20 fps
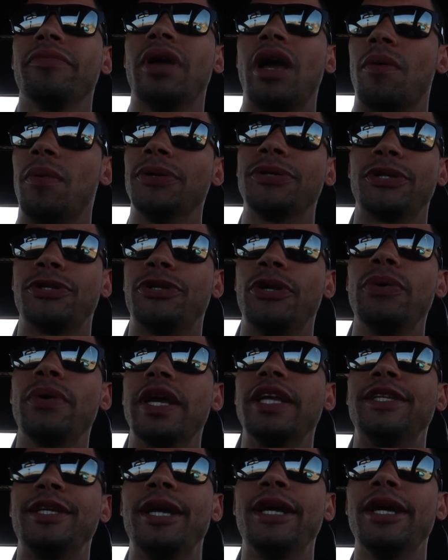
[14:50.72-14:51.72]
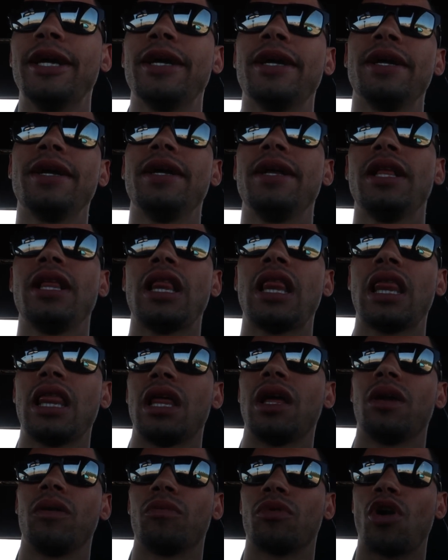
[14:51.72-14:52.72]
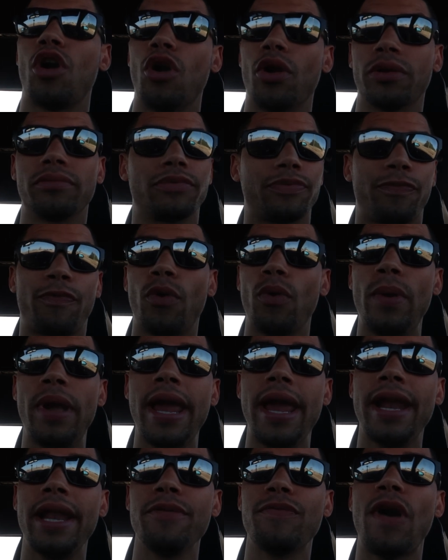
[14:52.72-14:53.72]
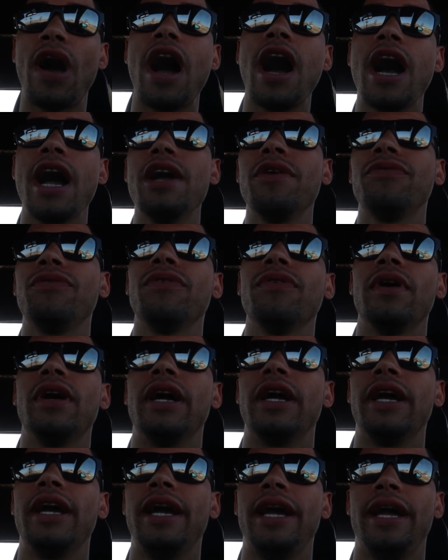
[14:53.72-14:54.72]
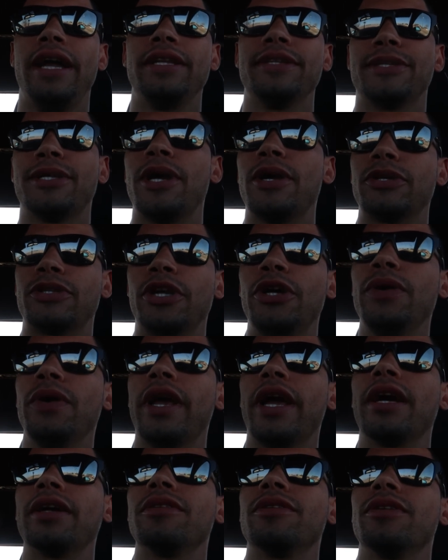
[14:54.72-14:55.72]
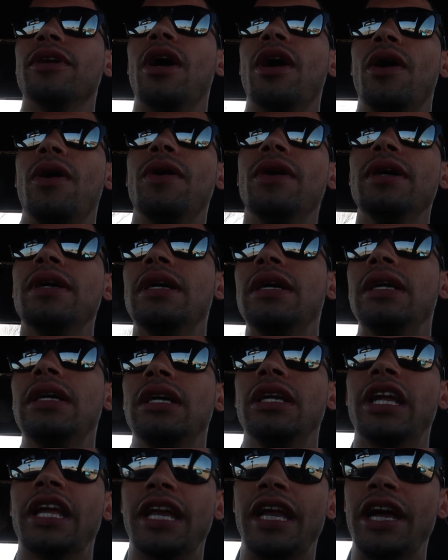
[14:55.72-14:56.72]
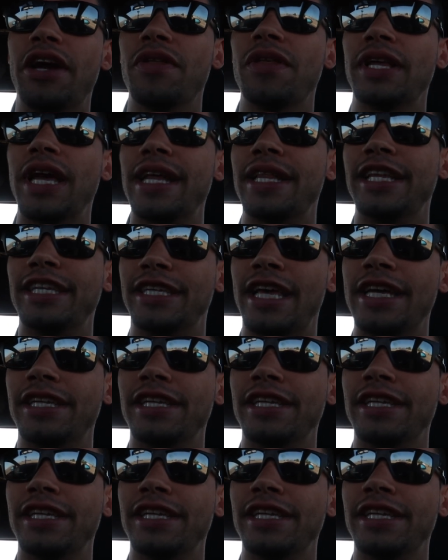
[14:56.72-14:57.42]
Yeah, once the tune gets here, we're going full E85 and start tuning. So you can hear the, like this